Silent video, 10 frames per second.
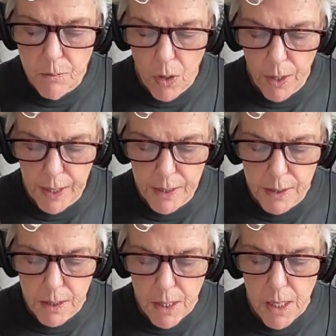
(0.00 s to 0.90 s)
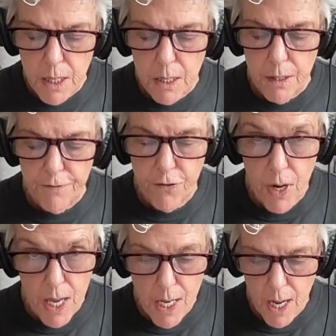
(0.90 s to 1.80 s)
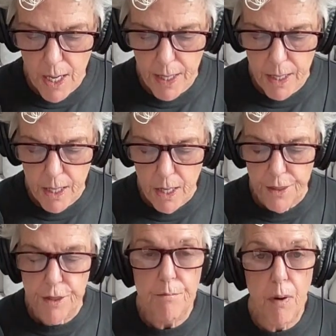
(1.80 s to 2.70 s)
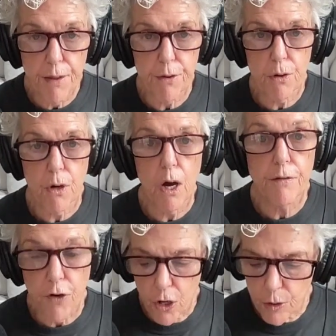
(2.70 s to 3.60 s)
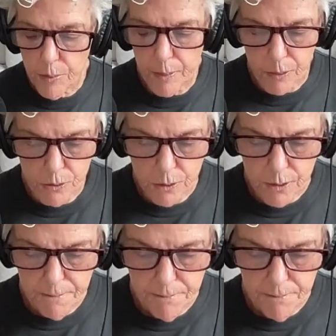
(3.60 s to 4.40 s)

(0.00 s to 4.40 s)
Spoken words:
market for AI the mother of all bubbles.